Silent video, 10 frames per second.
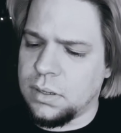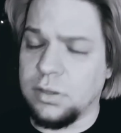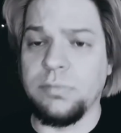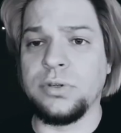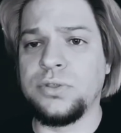
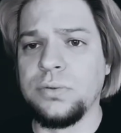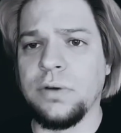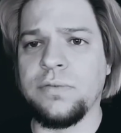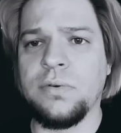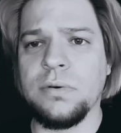Number two,
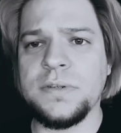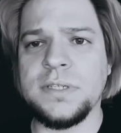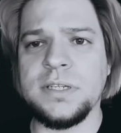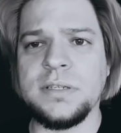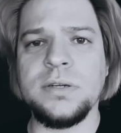of
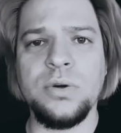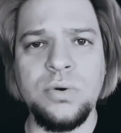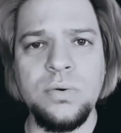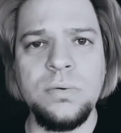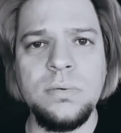course, is
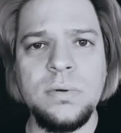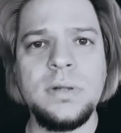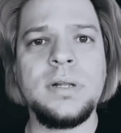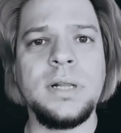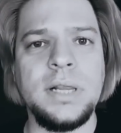who
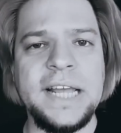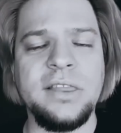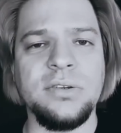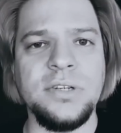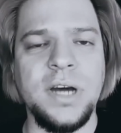
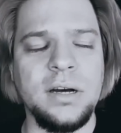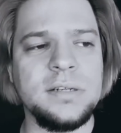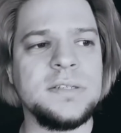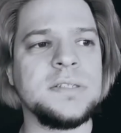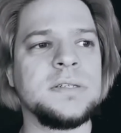let the
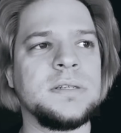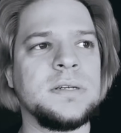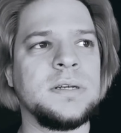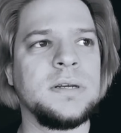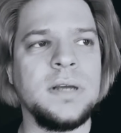dogs
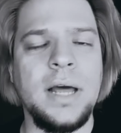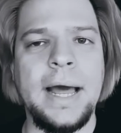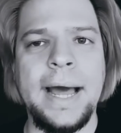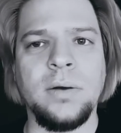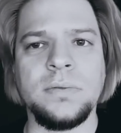
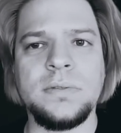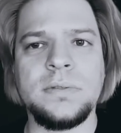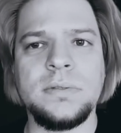out?